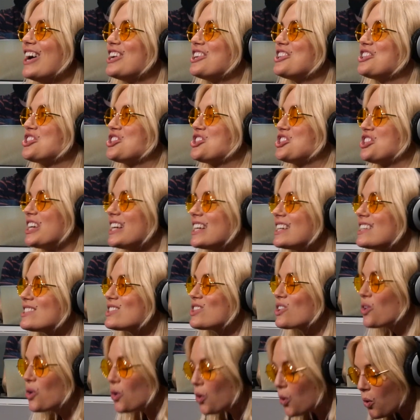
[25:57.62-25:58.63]
she is
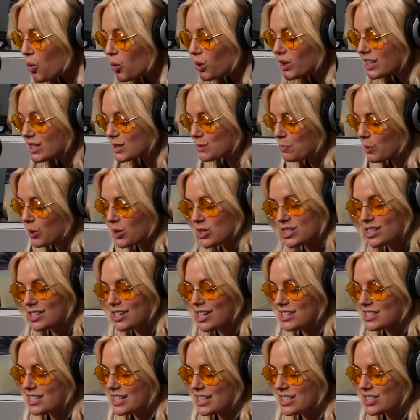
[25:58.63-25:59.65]
the coolest person
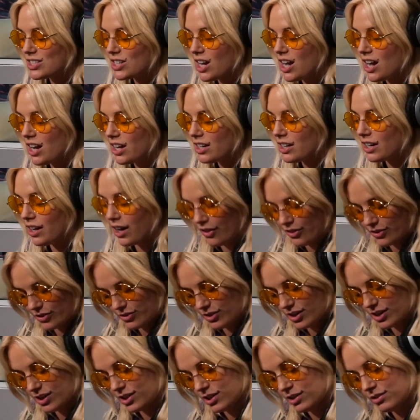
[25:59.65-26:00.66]
on TikTok, other
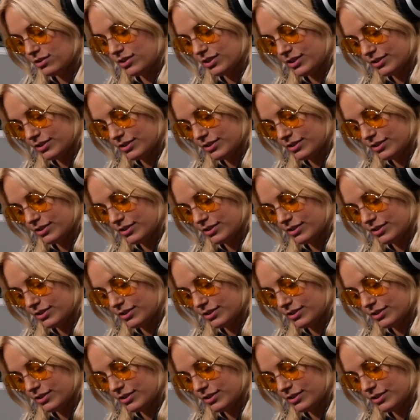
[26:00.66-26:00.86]
than you.